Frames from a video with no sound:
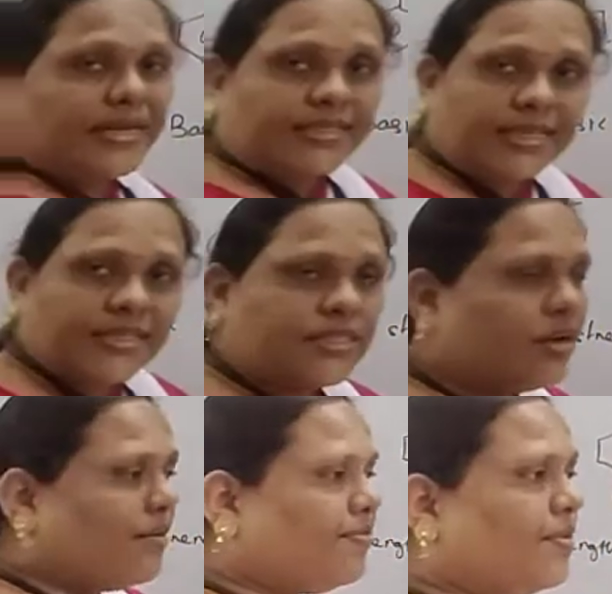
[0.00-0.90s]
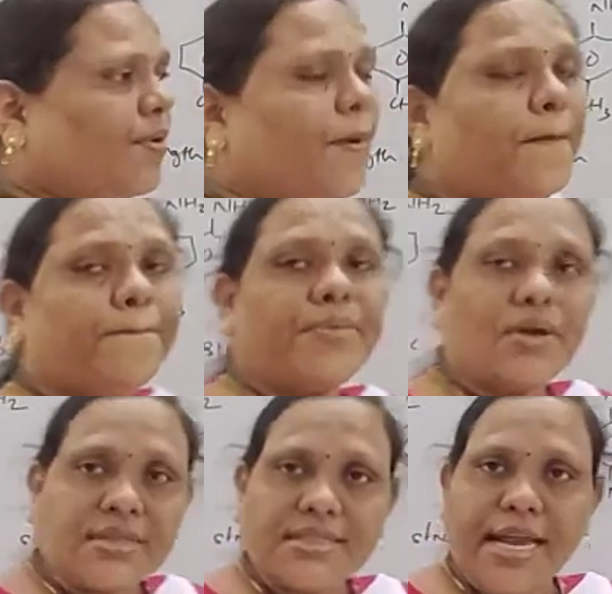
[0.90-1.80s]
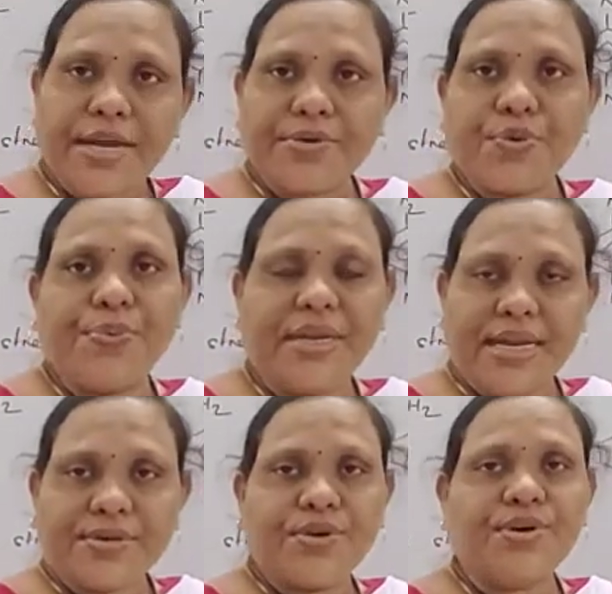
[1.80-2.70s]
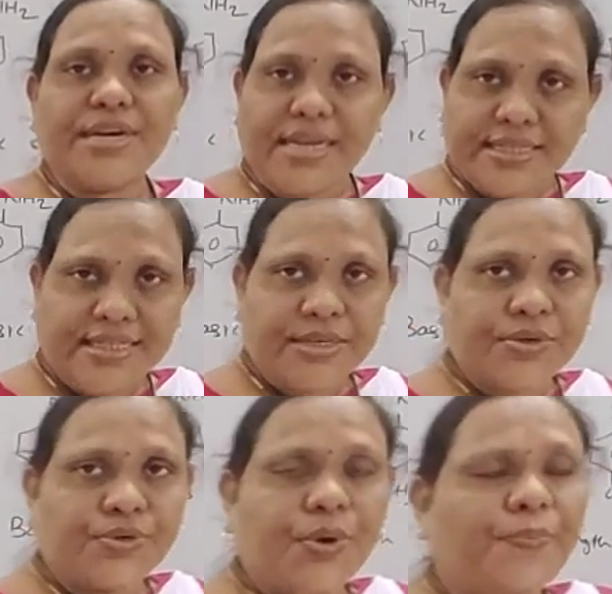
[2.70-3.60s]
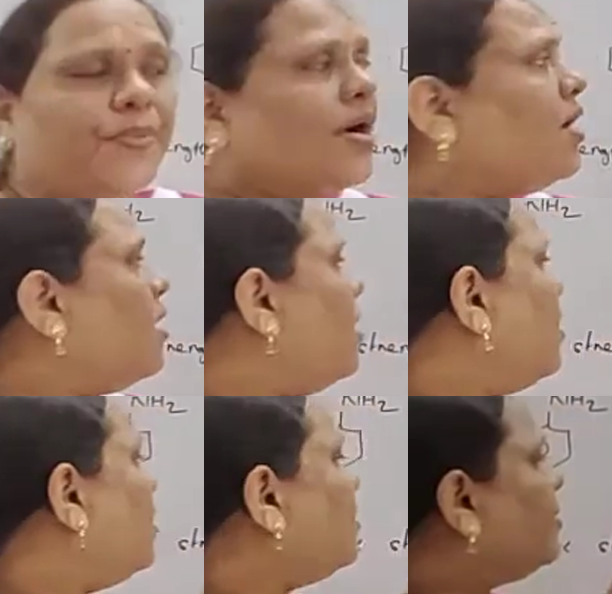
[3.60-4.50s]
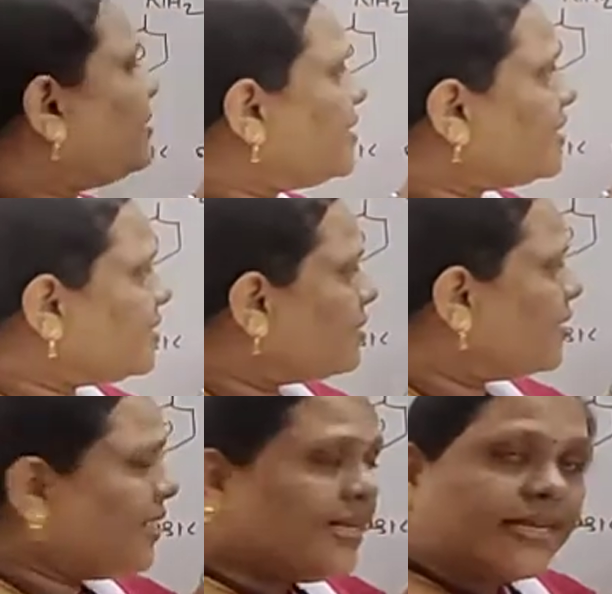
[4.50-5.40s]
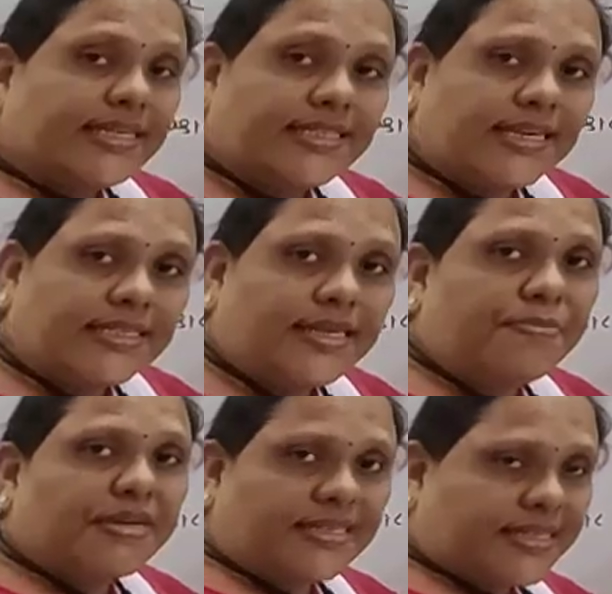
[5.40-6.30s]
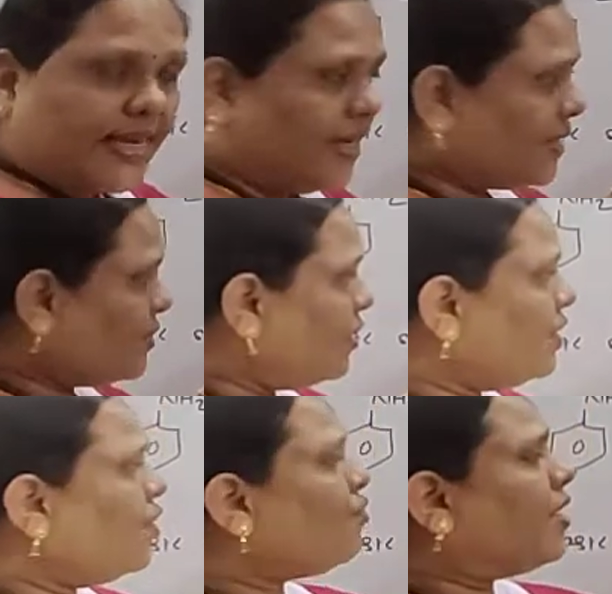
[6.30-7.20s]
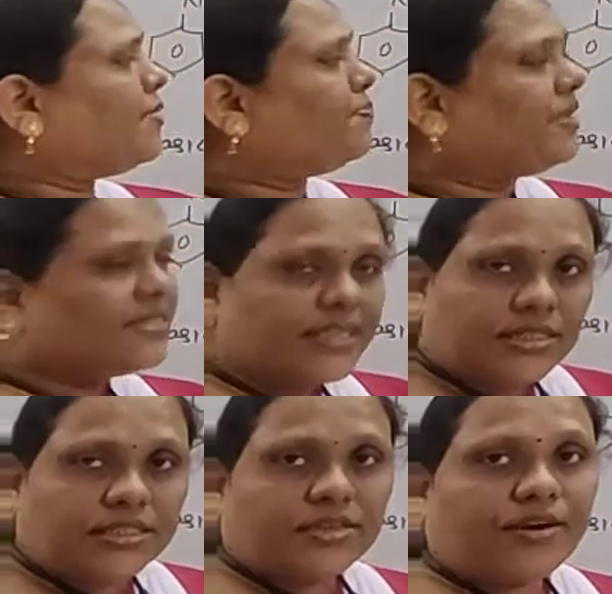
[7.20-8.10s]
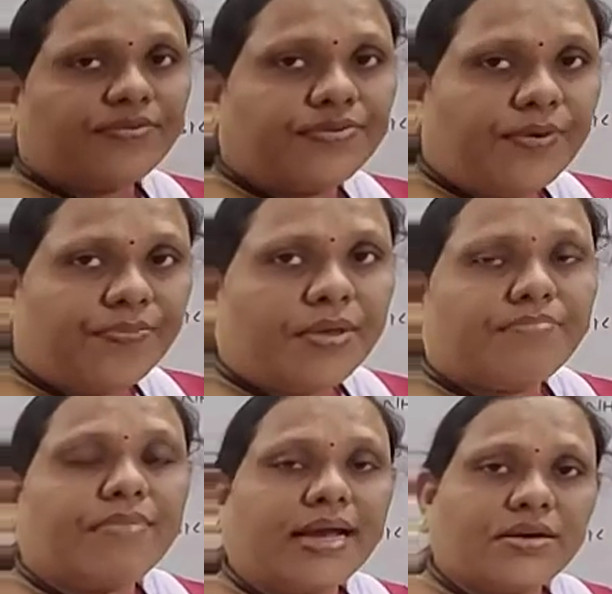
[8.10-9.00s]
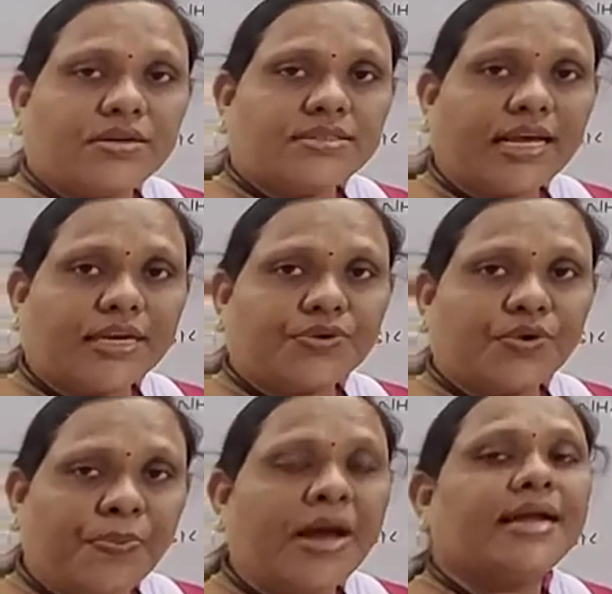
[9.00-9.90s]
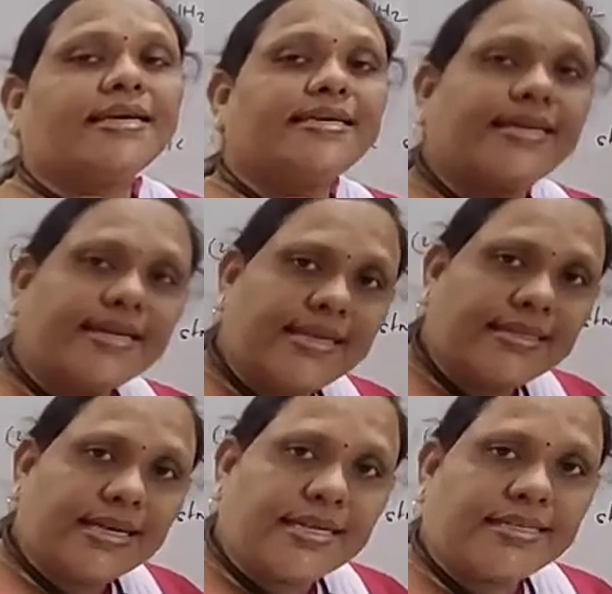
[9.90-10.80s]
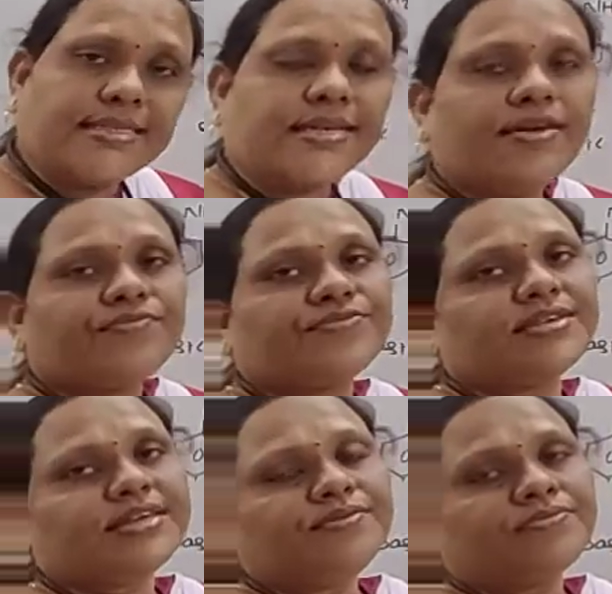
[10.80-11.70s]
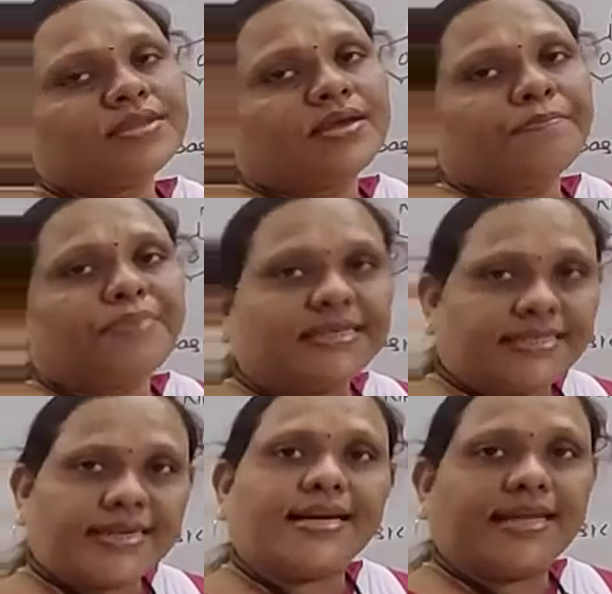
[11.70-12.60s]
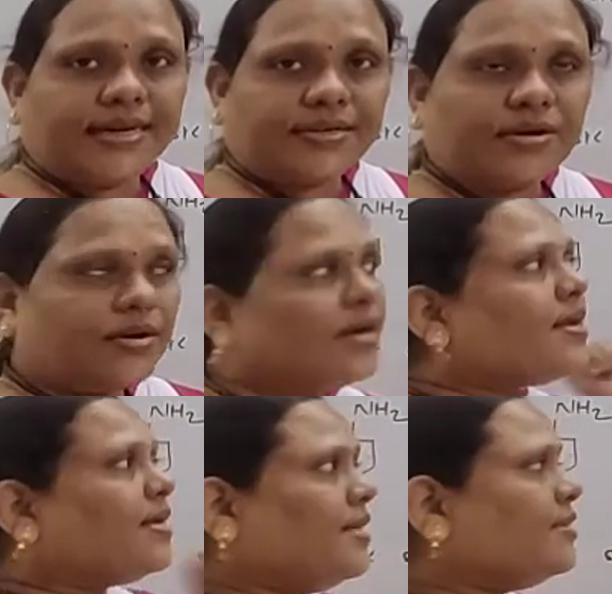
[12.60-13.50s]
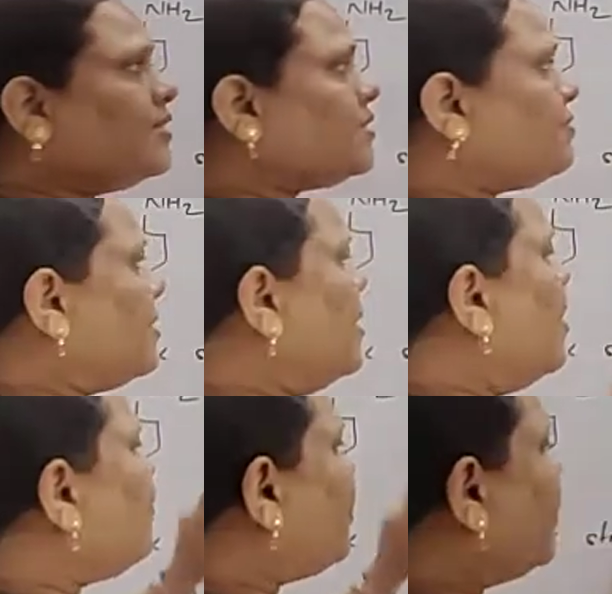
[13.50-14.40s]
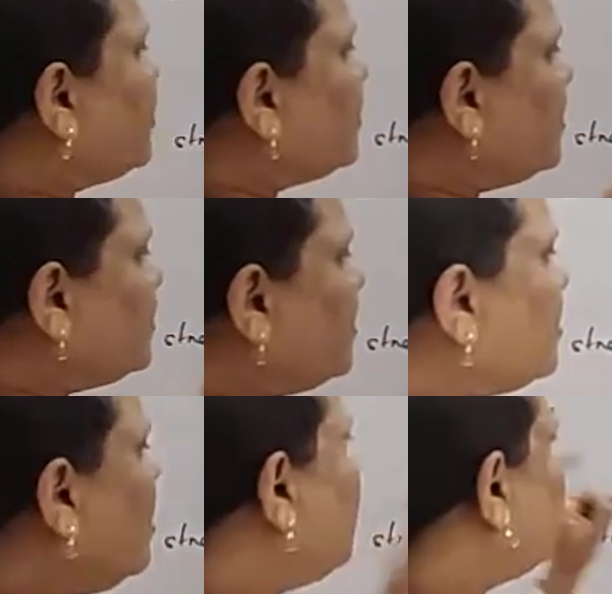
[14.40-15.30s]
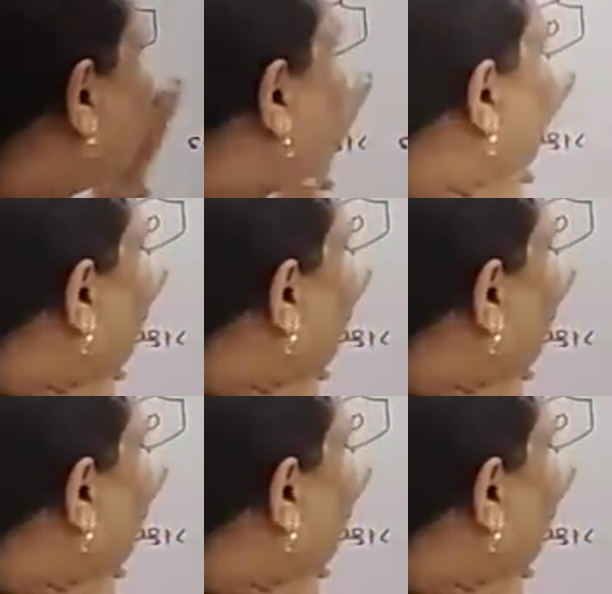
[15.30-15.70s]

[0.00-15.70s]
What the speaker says: presence of plus I group, electron releasing group, increases the basic character, but presence of minus I group decreases the basic character. In this way, the increasing, so